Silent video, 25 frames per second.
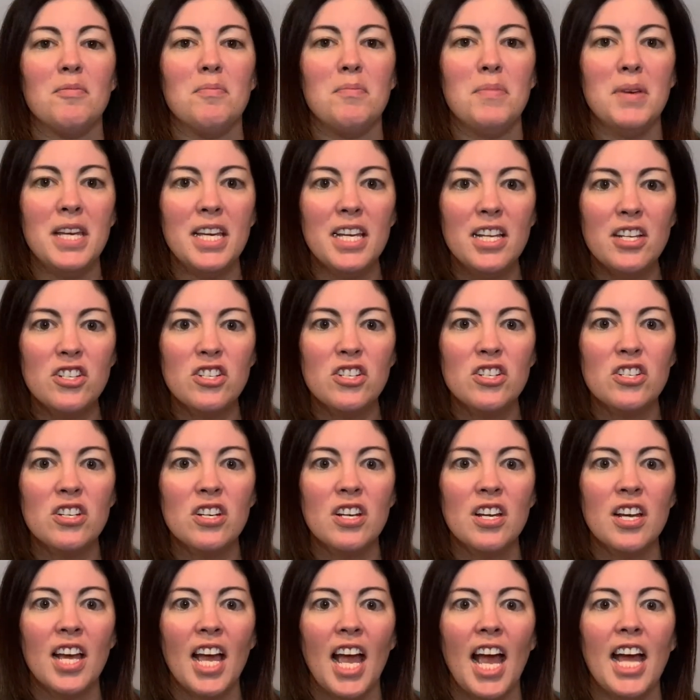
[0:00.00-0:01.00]
Beach,
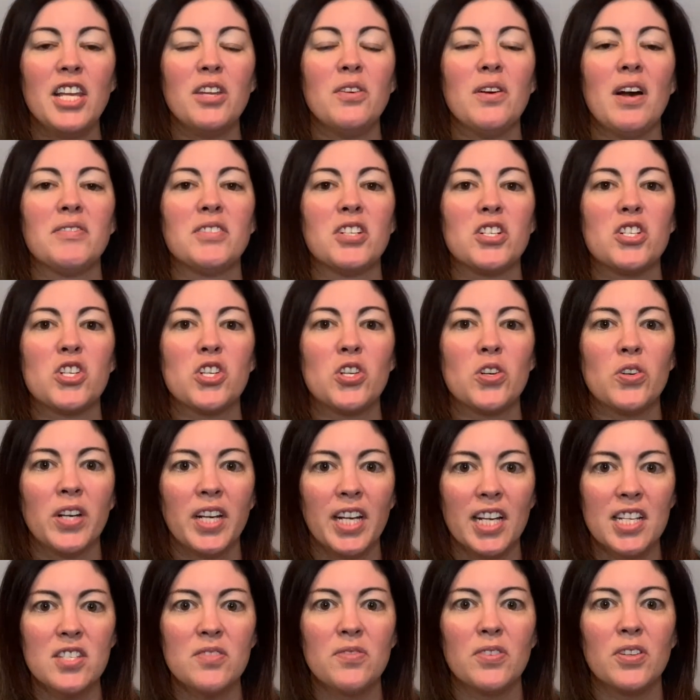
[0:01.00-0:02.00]
and you have to
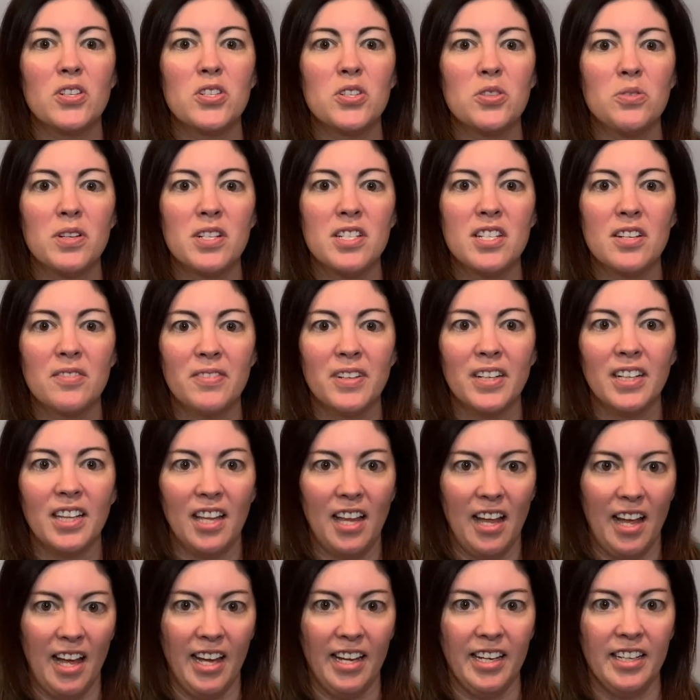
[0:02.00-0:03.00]
transfer to a different
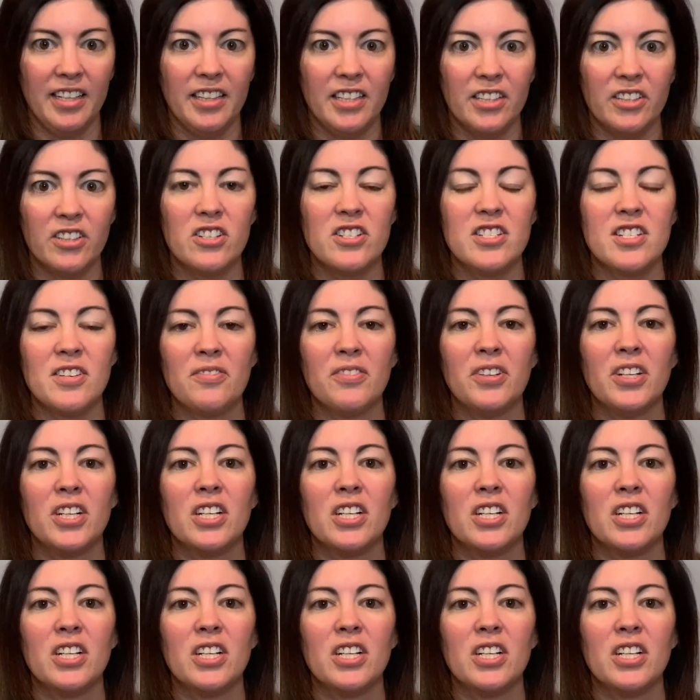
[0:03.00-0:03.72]
line. There are different